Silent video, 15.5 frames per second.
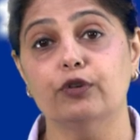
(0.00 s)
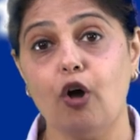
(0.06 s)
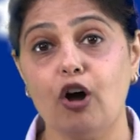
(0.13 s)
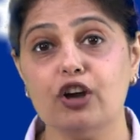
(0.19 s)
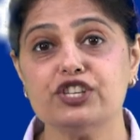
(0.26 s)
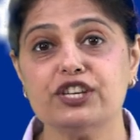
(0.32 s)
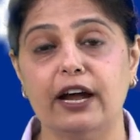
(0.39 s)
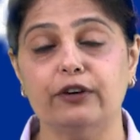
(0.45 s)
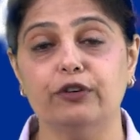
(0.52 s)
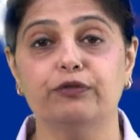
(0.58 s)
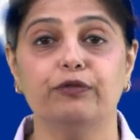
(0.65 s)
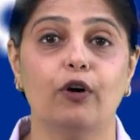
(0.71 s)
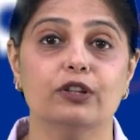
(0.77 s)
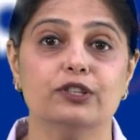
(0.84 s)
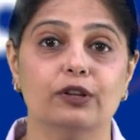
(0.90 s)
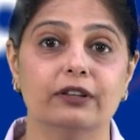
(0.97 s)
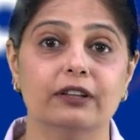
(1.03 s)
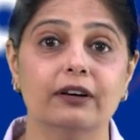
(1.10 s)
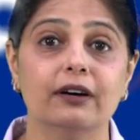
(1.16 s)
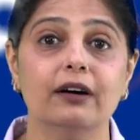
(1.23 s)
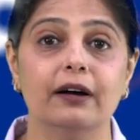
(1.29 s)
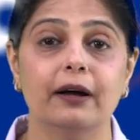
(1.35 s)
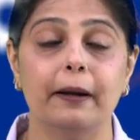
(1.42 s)
your shadow falls
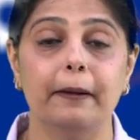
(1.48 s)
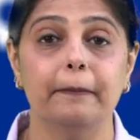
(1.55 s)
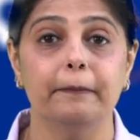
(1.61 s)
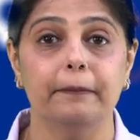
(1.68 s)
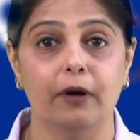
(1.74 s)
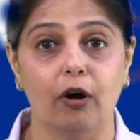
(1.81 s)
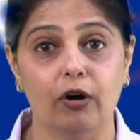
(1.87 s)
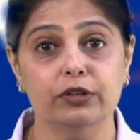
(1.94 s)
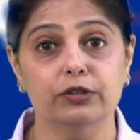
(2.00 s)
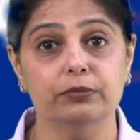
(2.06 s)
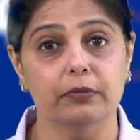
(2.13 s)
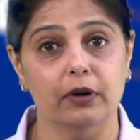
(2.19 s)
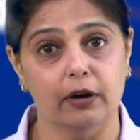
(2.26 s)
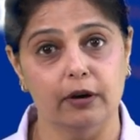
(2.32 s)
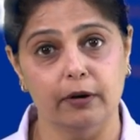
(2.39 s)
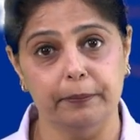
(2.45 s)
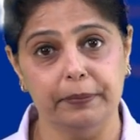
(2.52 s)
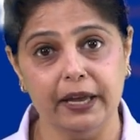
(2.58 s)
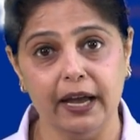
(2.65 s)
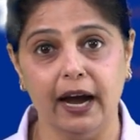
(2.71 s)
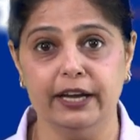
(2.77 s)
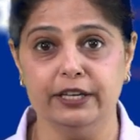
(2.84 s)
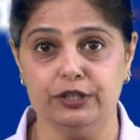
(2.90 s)
on
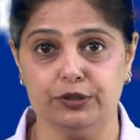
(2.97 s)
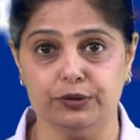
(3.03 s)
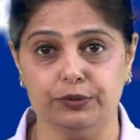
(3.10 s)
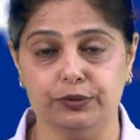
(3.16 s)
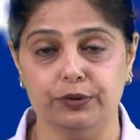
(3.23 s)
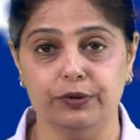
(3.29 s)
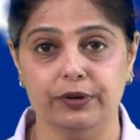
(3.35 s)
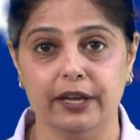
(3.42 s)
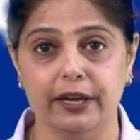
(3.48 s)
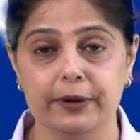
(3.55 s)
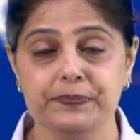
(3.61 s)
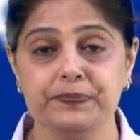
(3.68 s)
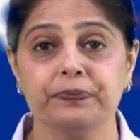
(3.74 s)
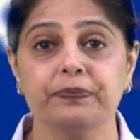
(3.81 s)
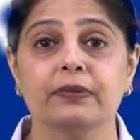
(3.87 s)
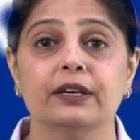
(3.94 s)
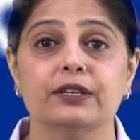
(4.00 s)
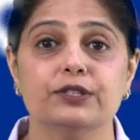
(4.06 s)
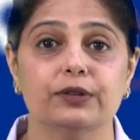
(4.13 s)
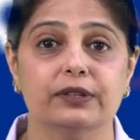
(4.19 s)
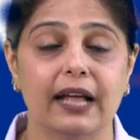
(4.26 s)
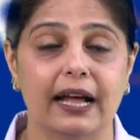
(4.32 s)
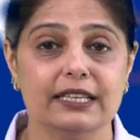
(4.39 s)
behind you. Okay,
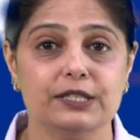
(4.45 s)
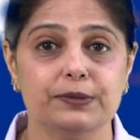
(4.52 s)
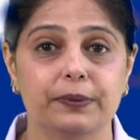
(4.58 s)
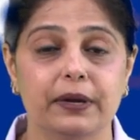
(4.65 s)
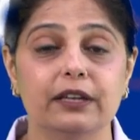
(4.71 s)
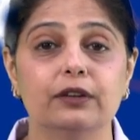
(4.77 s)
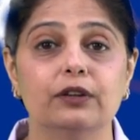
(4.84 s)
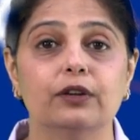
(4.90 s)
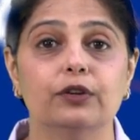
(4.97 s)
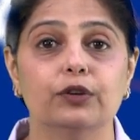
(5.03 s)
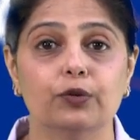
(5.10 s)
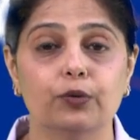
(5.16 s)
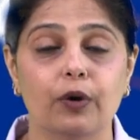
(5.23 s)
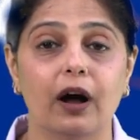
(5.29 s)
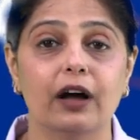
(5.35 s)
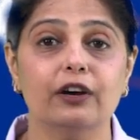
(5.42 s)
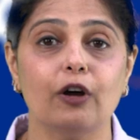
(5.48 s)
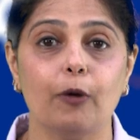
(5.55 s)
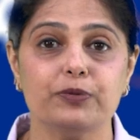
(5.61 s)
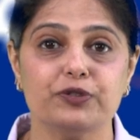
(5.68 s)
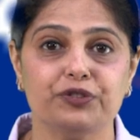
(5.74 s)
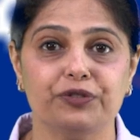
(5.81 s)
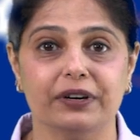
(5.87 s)
so that's when you are
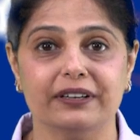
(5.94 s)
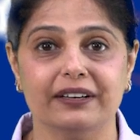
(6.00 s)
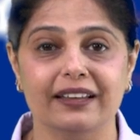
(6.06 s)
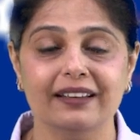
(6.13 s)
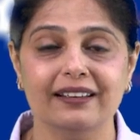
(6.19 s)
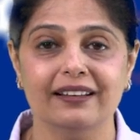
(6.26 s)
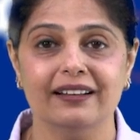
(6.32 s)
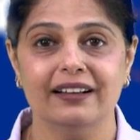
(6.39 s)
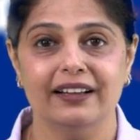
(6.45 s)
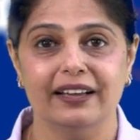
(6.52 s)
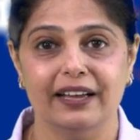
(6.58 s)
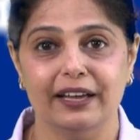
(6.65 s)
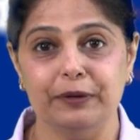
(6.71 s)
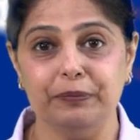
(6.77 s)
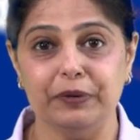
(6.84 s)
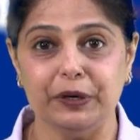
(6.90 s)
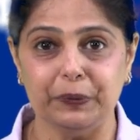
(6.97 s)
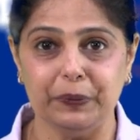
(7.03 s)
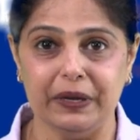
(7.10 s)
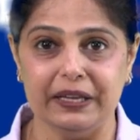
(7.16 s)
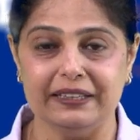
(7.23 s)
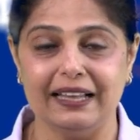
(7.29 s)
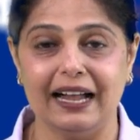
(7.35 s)
obstructing in
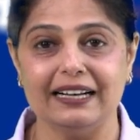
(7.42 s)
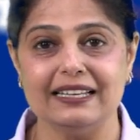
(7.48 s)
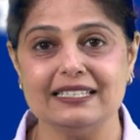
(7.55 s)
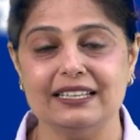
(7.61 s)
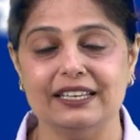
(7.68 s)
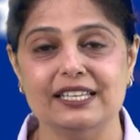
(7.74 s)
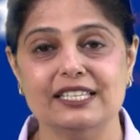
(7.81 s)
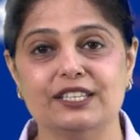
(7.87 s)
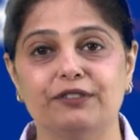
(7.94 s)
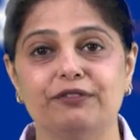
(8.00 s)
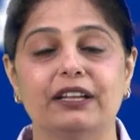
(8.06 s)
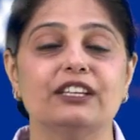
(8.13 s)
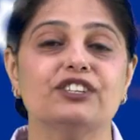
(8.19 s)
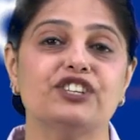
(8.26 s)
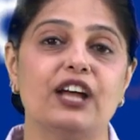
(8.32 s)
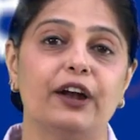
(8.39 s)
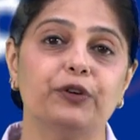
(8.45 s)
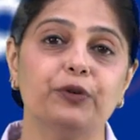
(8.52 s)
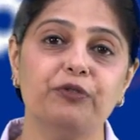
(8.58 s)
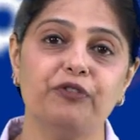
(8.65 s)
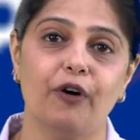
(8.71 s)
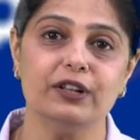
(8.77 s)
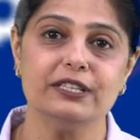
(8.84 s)
between. That is the reason why the
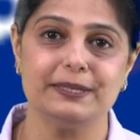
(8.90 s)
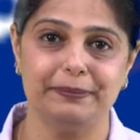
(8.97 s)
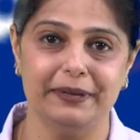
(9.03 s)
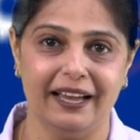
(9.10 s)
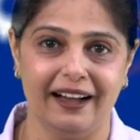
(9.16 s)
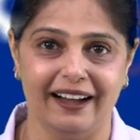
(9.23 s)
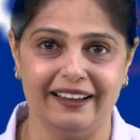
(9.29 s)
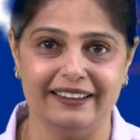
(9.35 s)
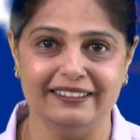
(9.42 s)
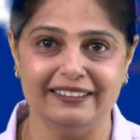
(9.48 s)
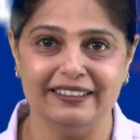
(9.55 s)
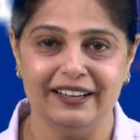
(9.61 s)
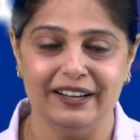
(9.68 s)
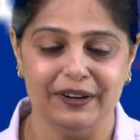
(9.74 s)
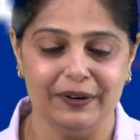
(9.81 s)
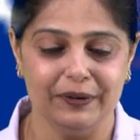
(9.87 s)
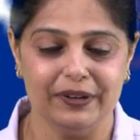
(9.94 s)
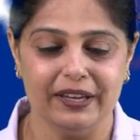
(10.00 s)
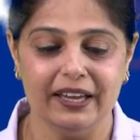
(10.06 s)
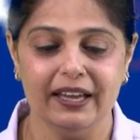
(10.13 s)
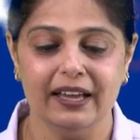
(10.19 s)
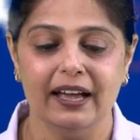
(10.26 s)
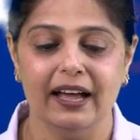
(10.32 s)
shadow falls behind.
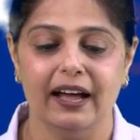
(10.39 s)
Okay,